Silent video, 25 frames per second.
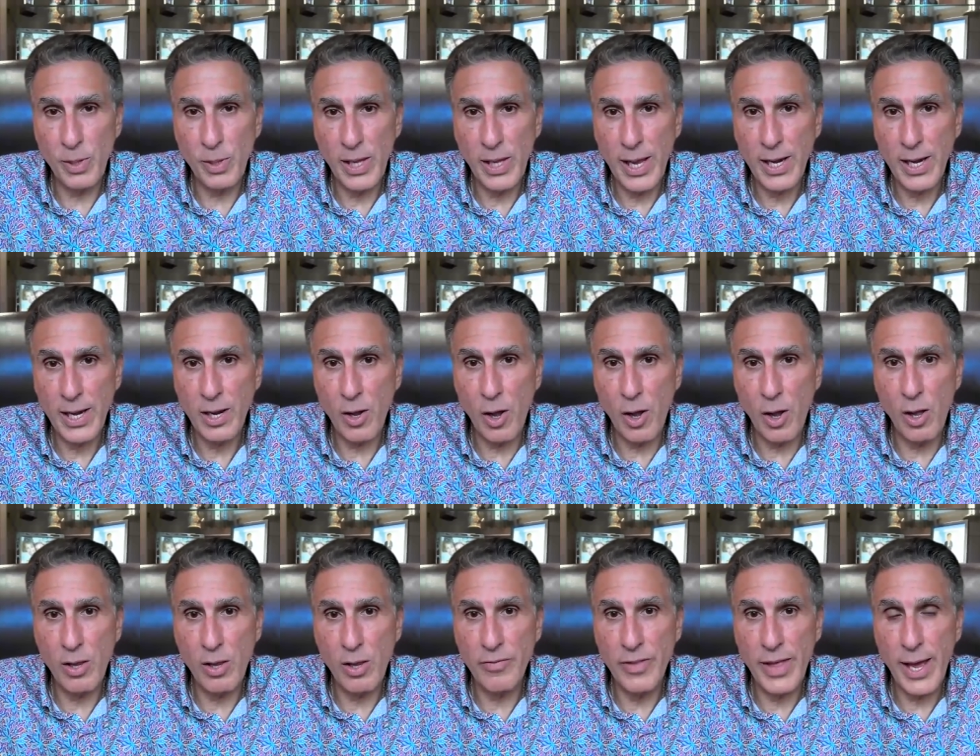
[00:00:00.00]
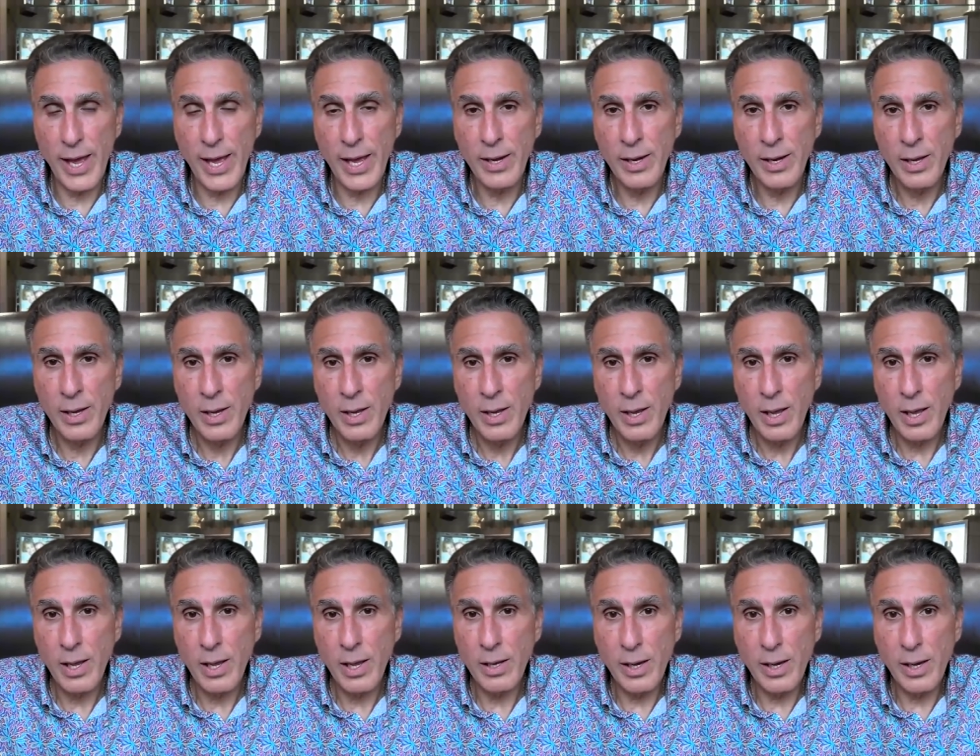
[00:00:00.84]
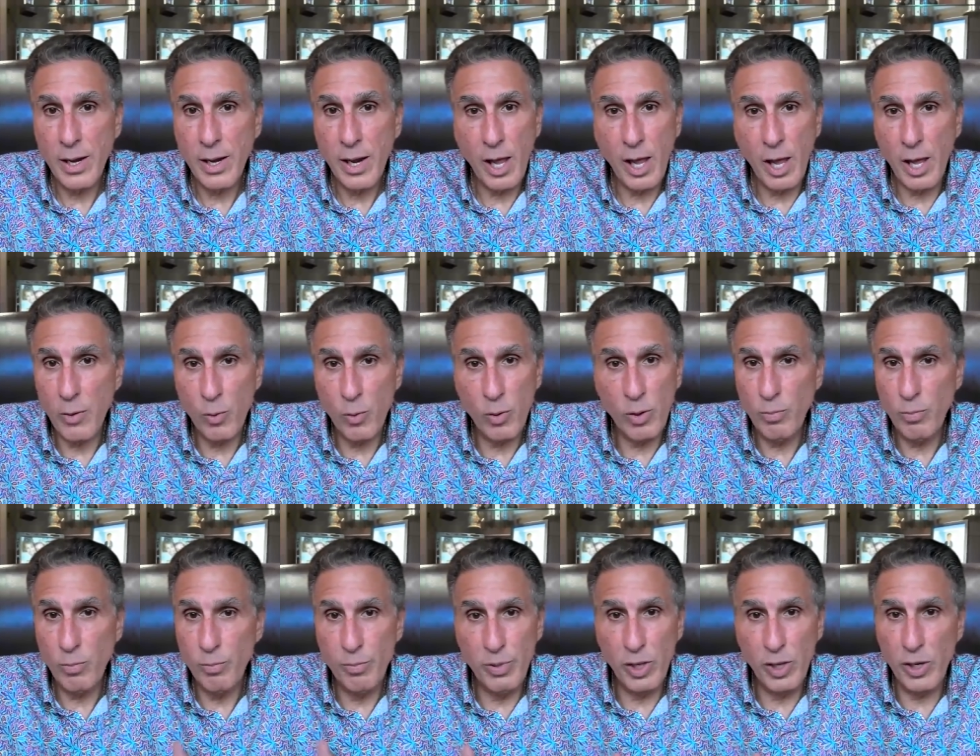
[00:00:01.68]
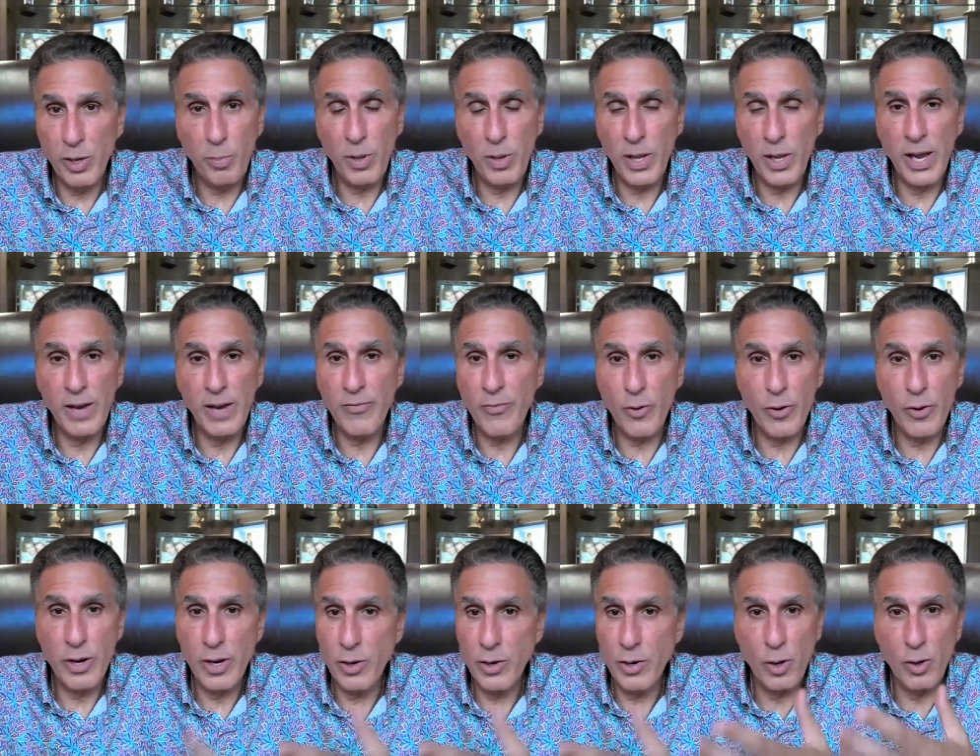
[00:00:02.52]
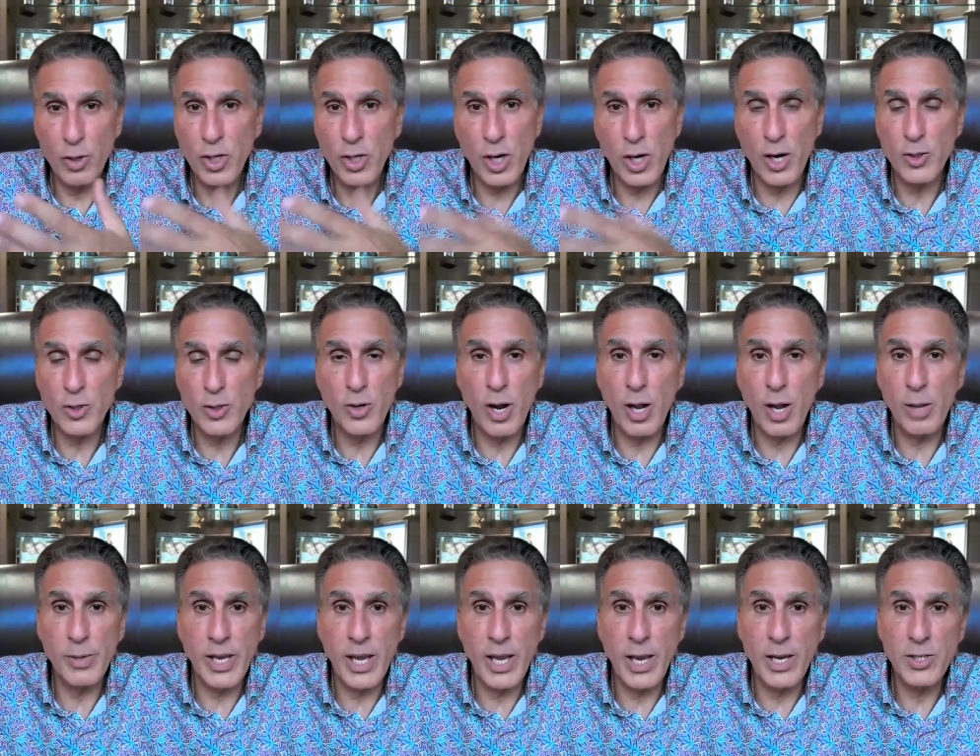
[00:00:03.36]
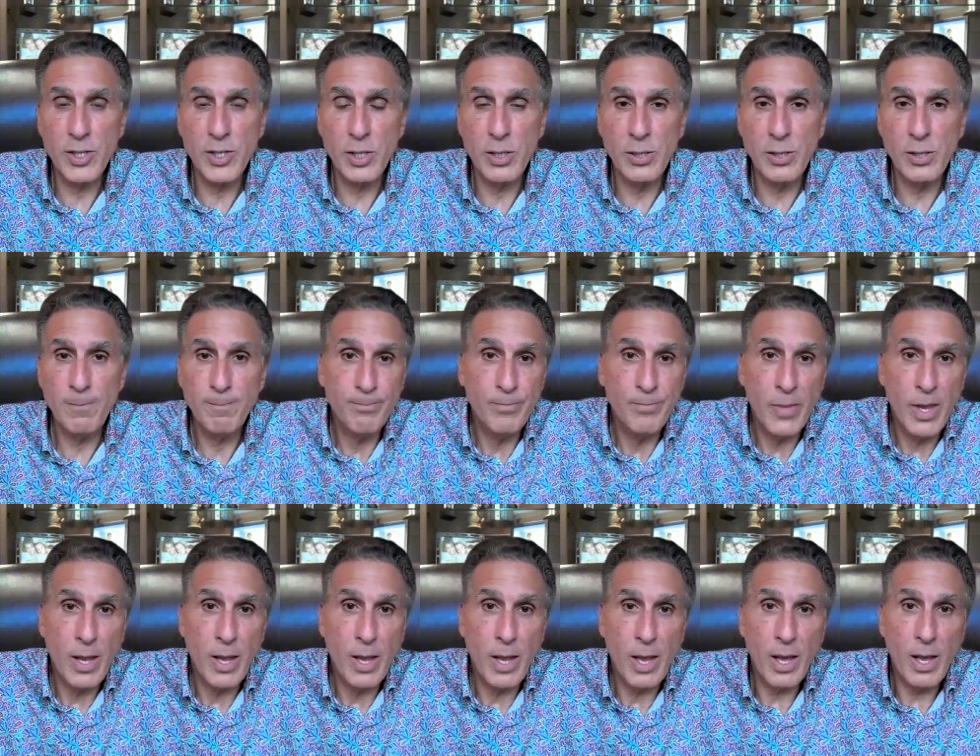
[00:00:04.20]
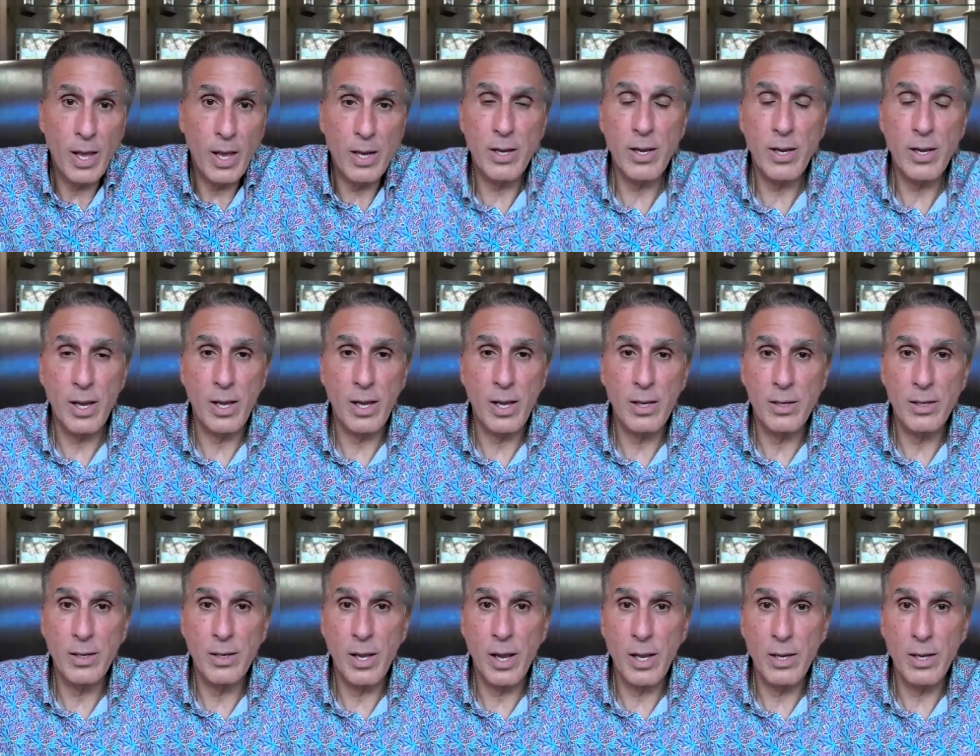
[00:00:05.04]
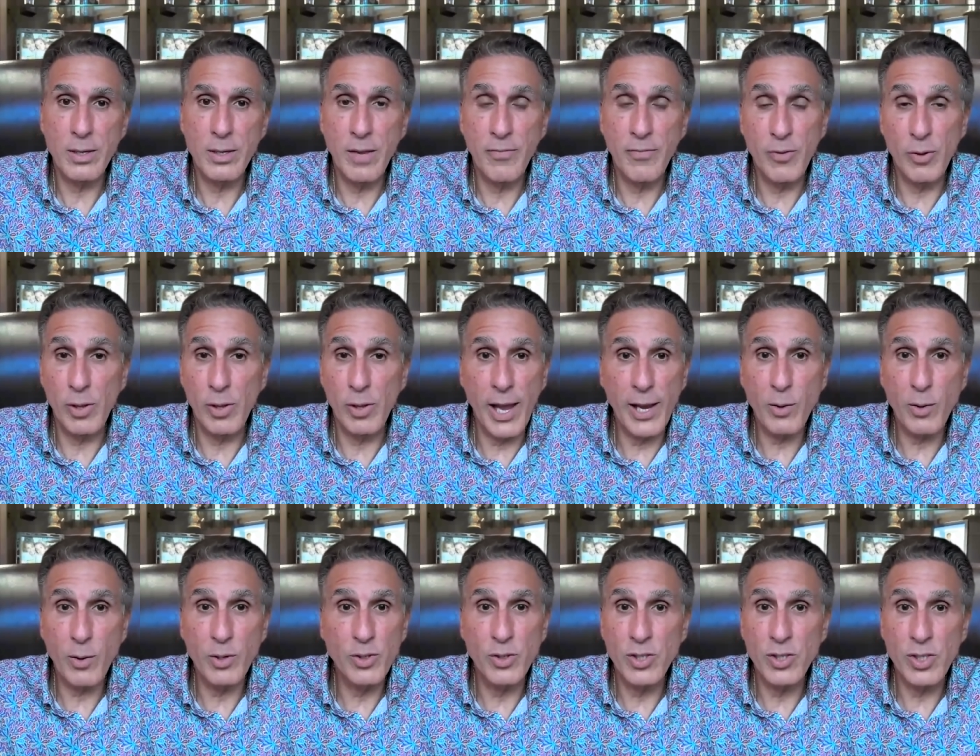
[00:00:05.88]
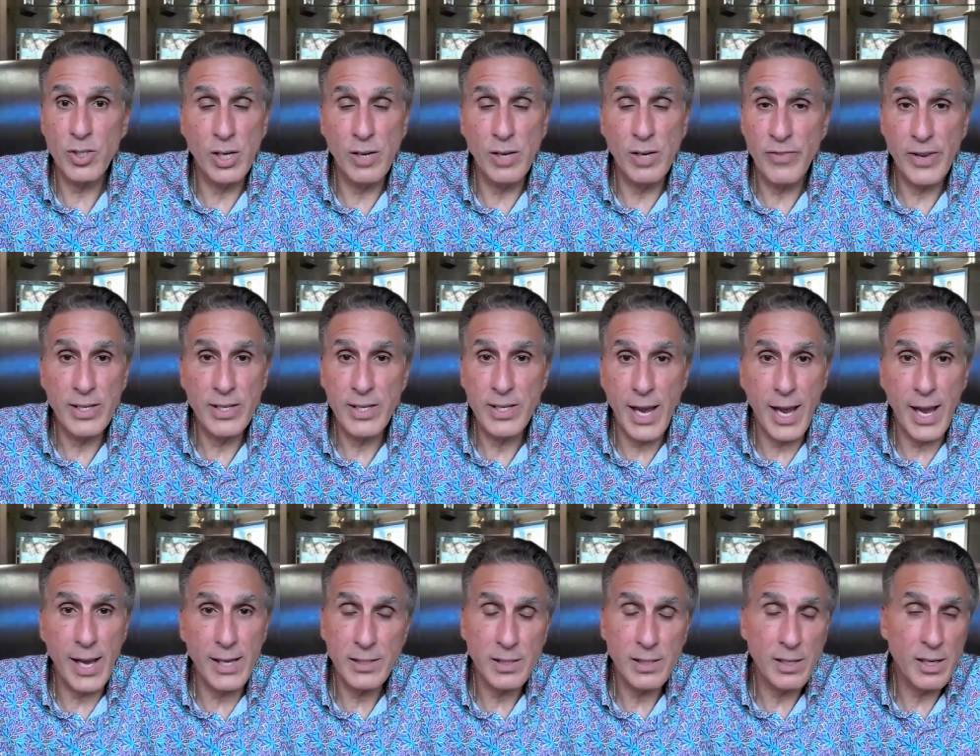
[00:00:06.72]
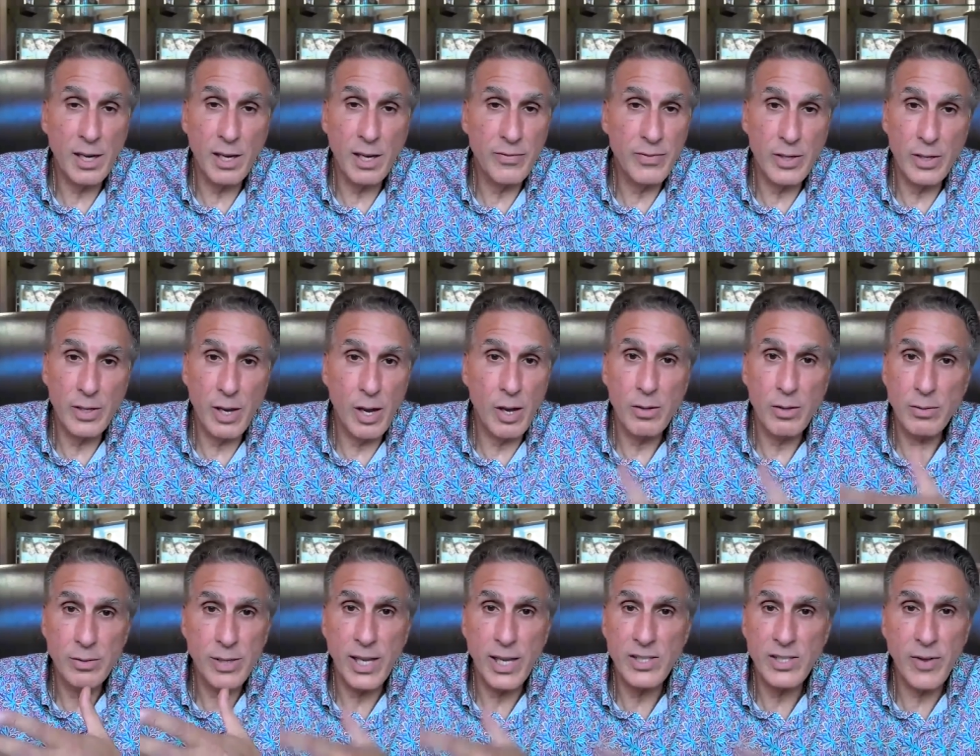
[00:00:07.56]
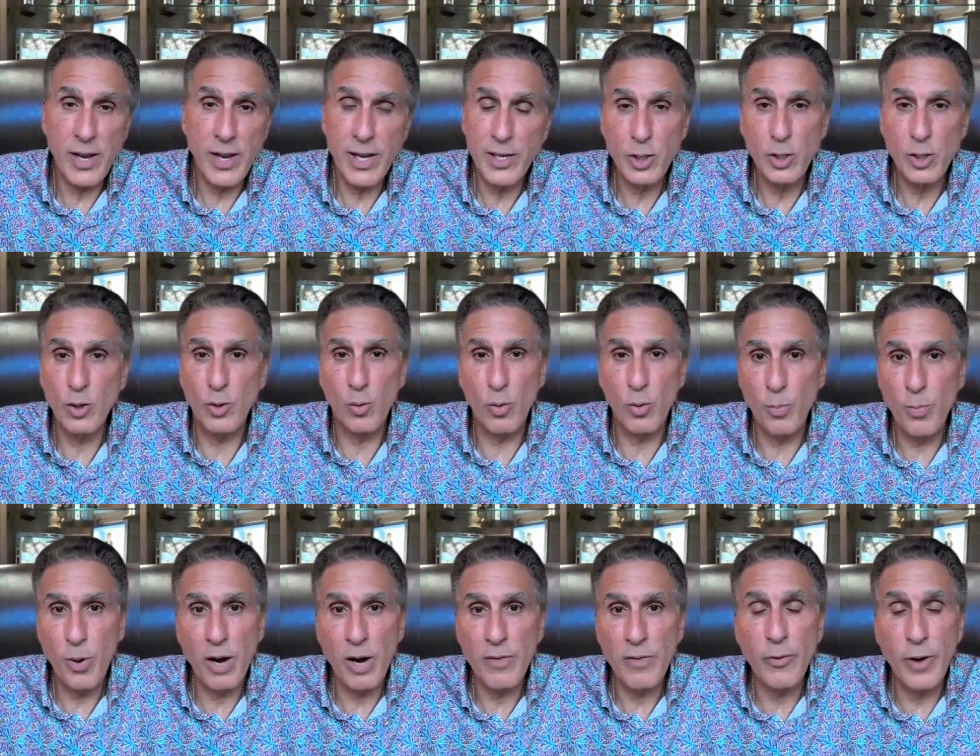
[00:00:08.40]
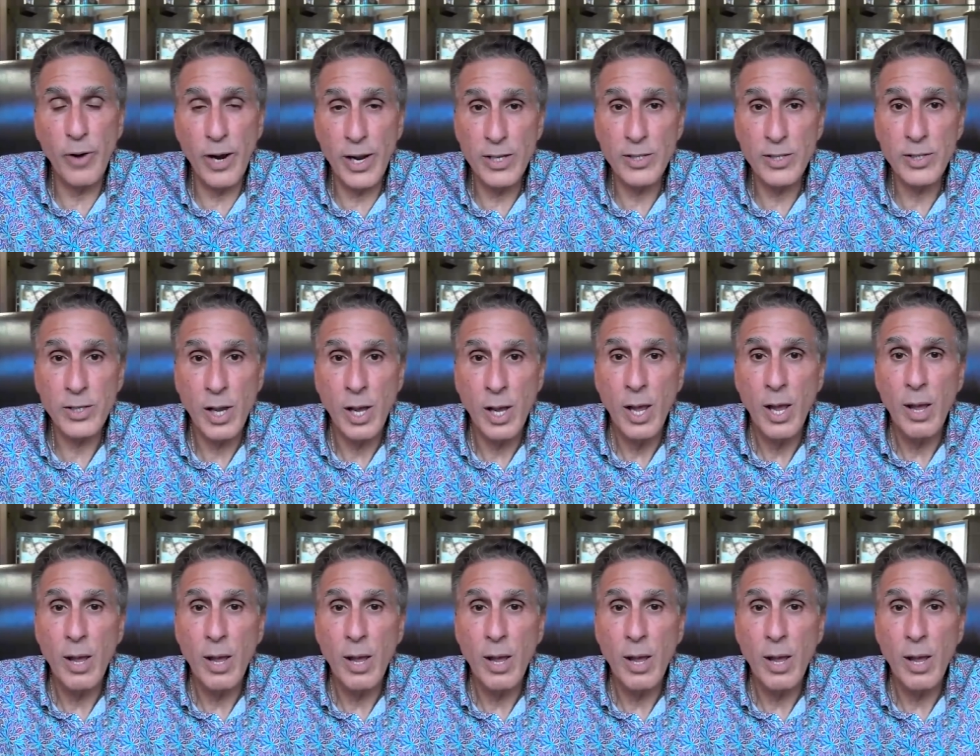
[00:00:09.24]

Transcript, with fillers: planning, all of that, and we'll build a plan for you, no charge or obligation. And if you like what you see, fantastic. And if you don't, that's fine too. We'll part friends,